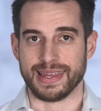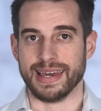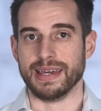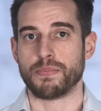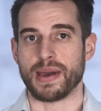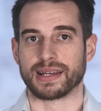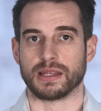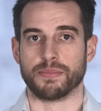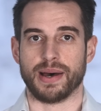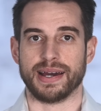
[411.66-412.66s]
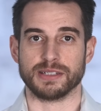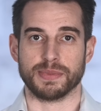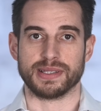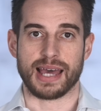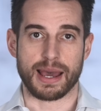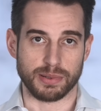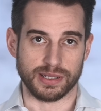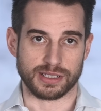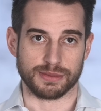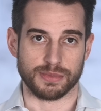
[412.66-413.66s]
that impact the body's
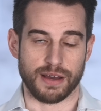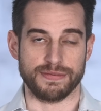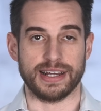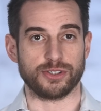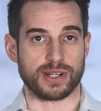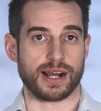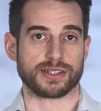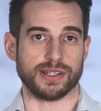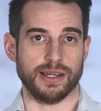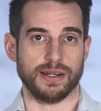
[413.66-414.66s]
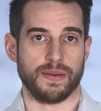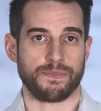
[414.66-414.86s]
metabolism of nitric oxide.